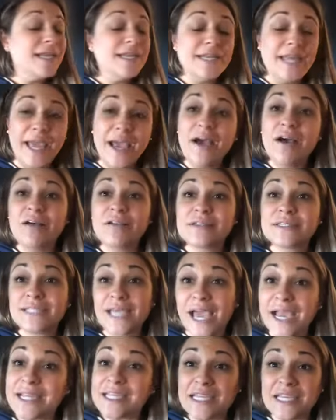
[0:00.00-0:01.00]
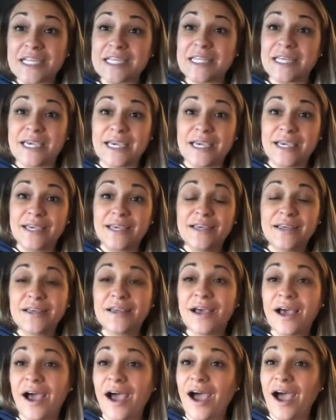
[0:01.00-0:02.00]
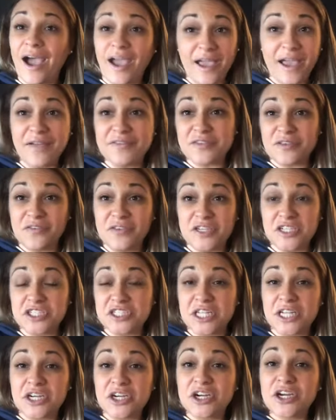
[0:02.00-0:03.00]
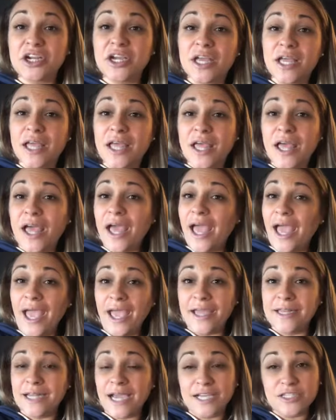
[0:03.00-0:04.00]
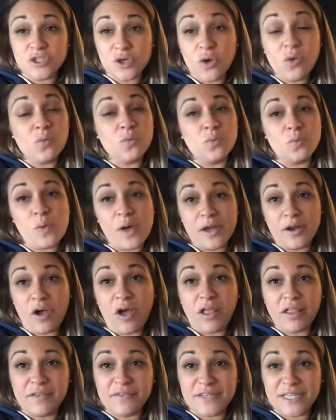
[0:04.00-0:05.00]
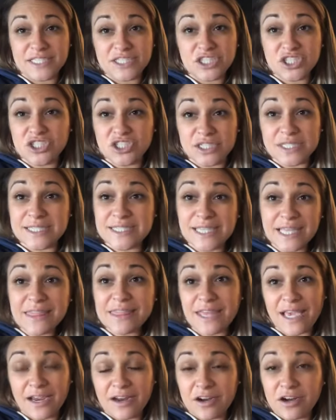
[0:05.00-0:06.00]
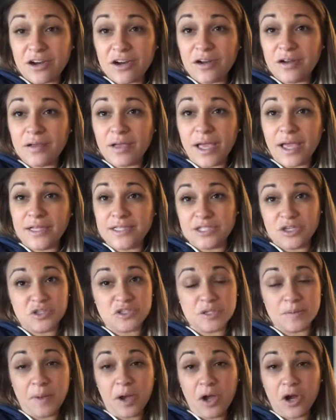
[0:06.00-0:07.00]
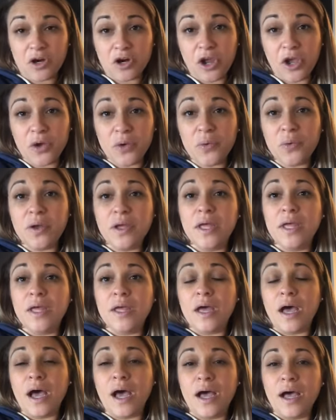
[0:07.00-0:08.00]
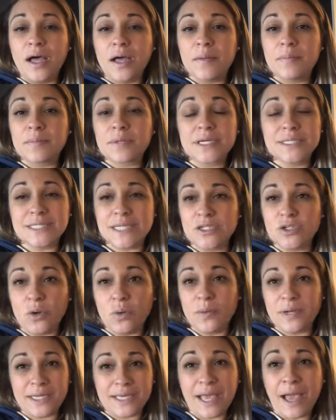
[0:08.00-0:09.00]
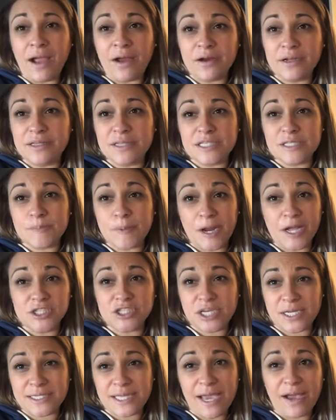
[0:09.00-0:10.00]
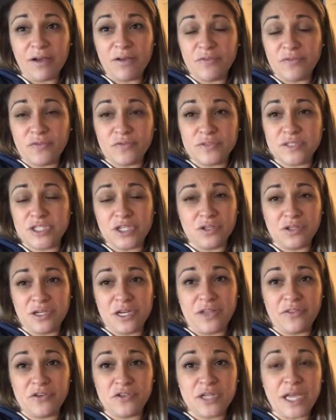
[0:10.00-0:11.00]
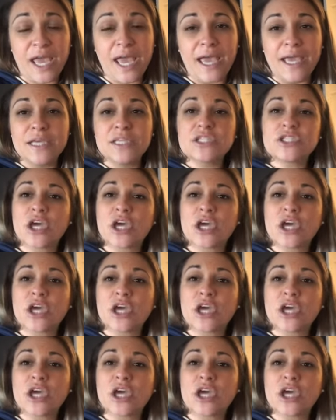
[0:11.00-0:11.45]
Now, technically, I have to finish dinner, and I don't want all of this to just sit there until tomorrow, because I don't want to carry this project out till another day.